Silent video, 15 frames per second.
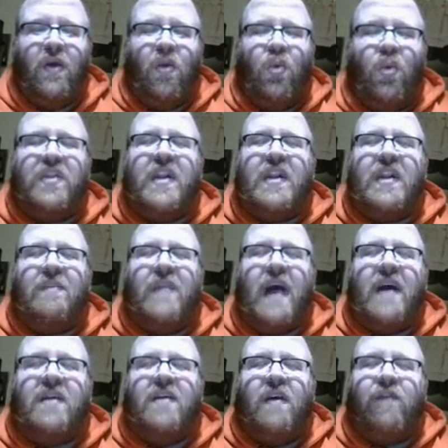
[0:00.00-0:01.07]
One thing I'm
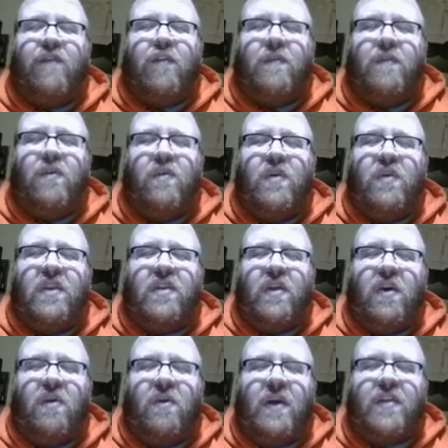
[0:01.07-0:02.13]
not comfortable with
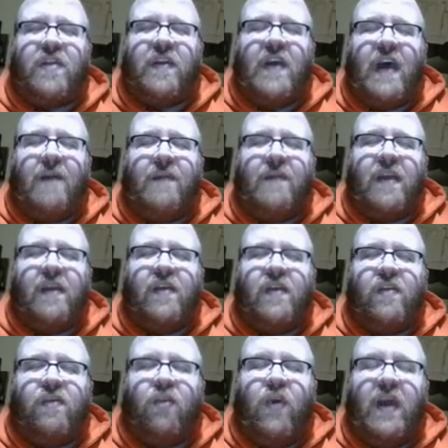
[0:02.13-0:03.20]
though, as a comic,
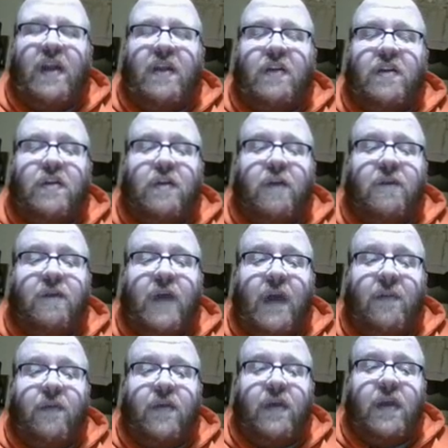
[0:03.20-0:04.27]
is when your
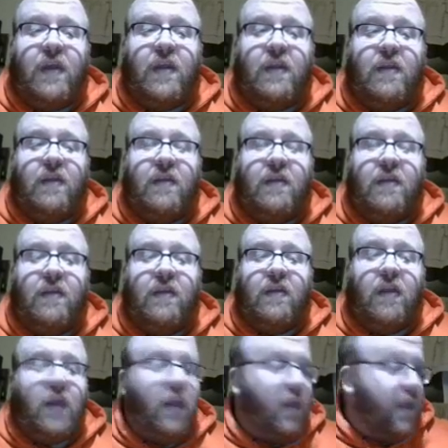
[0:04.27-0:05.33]
family
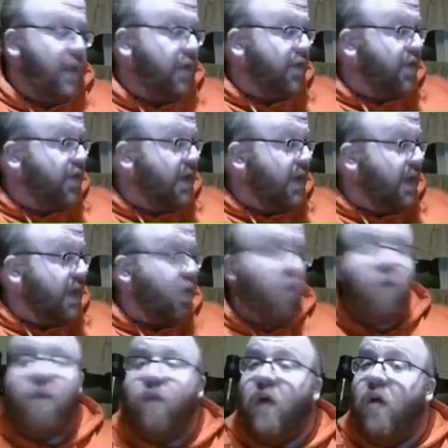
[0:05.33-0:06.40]
is sitting
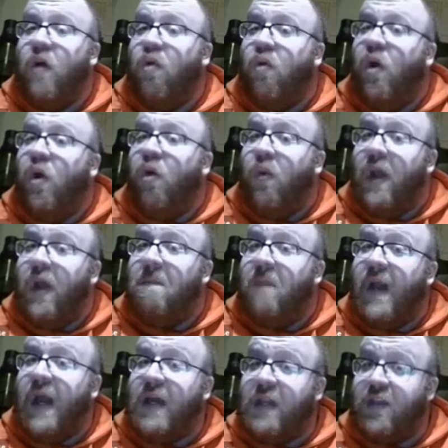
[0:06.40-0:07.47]
front row right
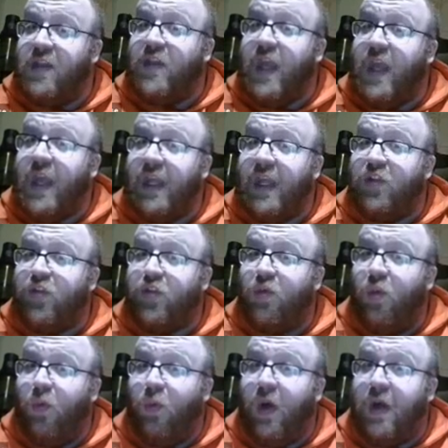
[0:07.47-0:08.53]
by the stage
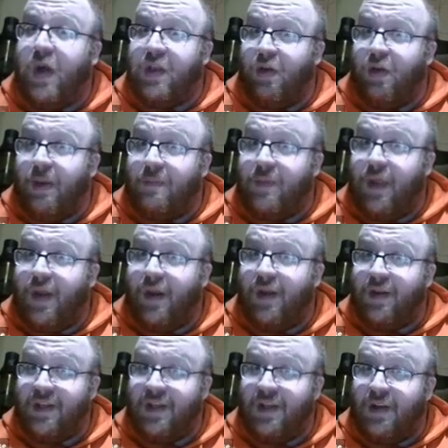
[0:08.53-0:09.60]
while you're up
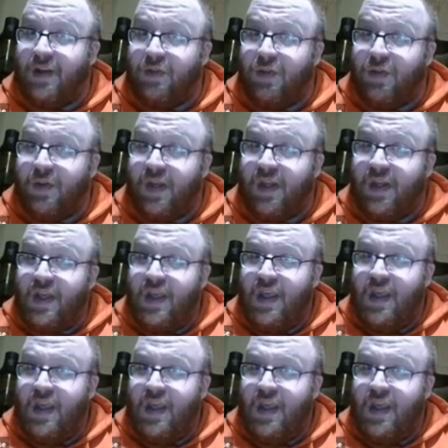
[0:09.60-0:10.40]
there, doing it.